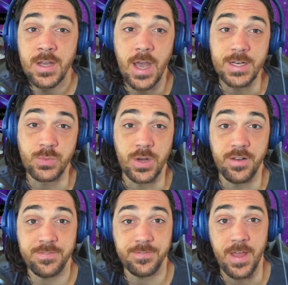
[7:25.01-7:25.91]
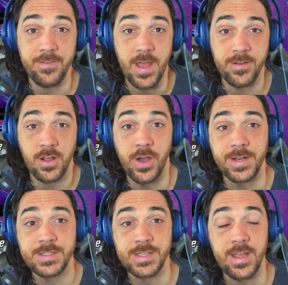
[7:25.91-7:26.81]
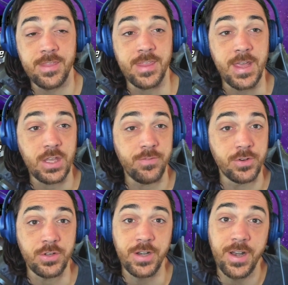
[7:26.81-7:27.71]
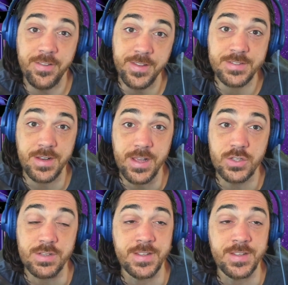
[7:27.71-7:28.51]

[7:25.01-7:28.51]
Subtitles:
I just wanted to go ahead and say thank you for tuning into these videos.